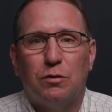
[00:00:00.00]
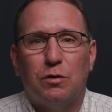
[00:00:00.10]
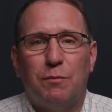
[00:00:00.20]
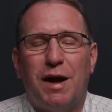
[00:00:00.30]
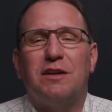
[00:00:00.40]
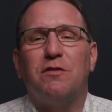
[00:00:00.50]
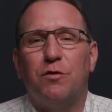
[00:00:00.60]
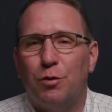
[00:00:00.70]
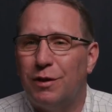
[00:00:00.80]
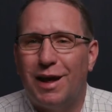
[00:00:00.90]
Imagine
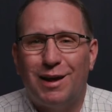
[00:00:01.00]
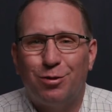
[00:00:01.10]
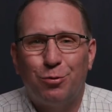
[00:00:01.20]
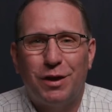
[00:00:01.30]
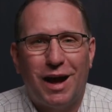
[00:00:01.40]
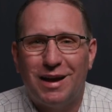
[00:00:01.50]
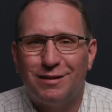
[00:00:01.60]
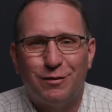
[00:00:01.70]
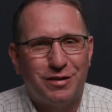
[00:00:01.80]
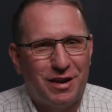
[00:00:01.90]
viewing that through the
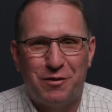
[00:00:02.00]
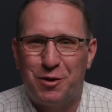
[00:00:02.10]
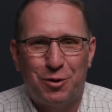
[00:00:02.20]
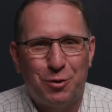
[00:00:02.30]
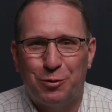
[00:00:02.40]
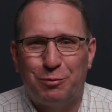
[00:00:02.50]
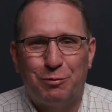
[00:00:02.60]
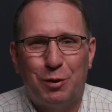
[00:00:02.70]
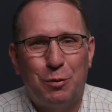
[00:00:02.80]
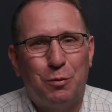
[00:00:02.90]
eyes of a seven year old
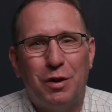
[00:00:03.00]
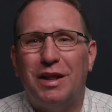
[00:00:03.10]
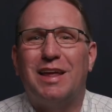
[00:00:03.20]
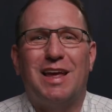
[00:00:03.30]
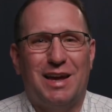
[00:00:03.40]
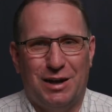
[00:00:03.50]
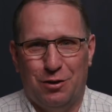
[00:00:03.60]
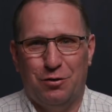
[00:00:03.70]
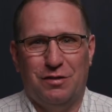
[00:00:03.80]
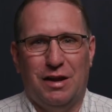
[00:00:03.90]
who really can't
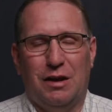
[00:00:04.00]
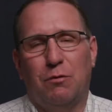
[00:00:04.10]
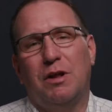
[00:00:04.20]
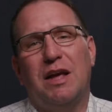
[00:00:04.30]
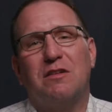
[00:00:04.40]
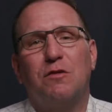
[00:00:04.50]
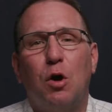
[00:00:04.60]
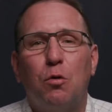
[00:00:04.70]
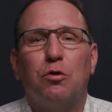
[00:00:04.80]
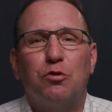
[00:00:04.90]
understand and really has
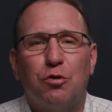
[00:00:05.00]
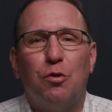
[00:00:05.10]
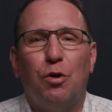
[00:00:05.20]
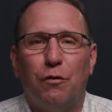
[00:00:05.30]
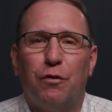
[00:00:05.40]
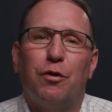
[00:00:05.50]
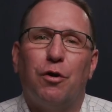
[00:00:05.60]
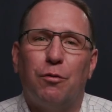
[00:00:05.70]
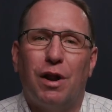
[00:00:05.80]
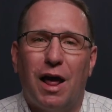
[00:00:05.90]
no control over their
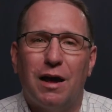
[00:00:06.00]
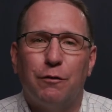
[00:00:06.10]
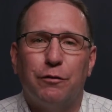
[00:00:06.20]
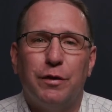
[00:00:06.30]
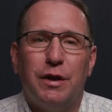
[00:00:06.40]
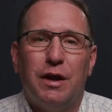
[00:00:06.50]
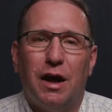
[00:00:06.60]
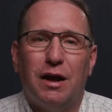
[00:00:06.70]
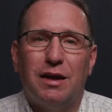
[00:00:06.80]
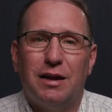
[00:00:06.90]
own life
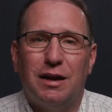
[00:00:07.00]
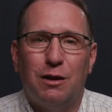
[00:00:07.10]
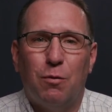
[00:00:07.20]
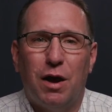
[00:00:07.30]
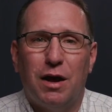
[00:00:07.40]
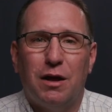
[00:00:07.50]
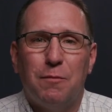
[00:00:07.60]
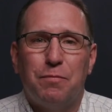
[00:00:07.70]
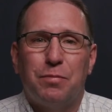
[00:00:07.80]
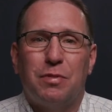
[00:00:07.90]
uh, in any way.
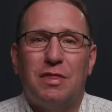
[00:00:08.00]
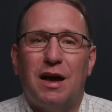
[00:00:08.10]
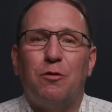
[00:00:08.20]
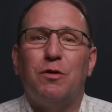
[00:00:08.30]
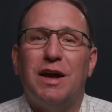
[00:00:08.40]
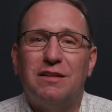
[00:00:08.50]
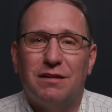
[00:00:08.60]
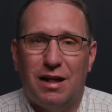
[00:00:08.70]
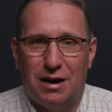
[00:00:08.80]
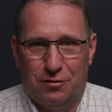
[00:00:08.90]
That creates
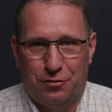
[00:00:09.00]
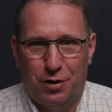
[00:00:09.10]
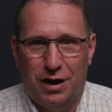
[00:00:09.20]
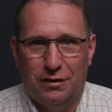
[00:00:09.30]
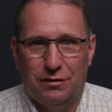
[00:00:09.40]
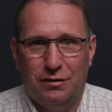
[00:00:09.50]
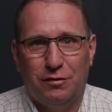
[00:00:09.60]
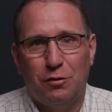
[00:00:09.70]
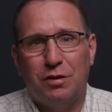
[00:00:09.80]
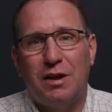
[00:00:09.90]
a lot of stress. And
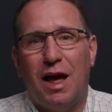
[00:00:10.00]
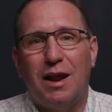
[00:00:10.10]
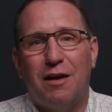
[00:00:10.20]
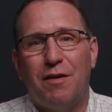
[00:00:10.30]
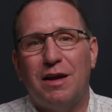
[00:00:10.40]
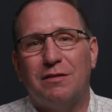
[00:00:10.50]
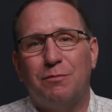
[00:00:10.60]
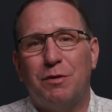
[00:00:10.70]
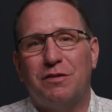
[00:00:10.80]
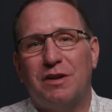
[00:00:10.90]
so tonight I've asked Ms.